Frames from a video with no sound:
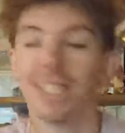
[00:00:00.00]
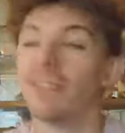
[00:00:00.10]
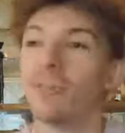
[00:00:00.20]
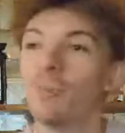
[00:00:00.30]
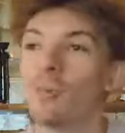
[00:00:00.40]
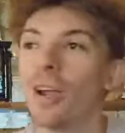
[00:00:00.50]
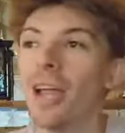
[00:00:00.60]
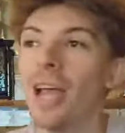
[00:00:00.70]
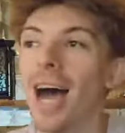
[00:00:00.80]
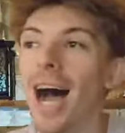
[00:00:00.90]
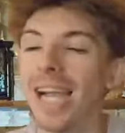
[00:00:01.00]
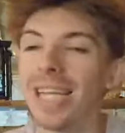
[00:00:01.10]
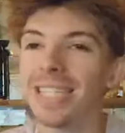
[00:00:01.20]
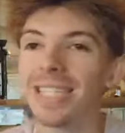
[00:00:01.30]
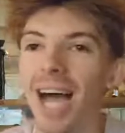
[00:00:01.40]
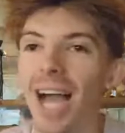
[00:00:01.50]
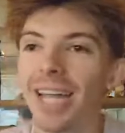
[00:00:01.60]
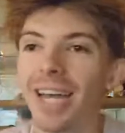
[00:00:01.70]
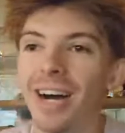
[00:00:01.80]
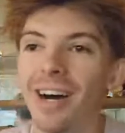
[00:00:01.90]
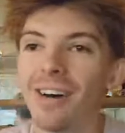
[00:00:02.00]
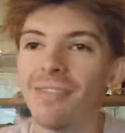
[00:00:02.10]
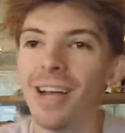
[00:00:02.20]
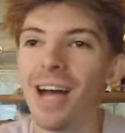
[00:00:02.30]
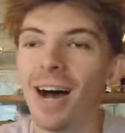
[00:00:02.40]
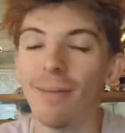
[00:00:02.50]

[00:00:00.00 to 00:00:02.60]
If you were uh, inside of uh,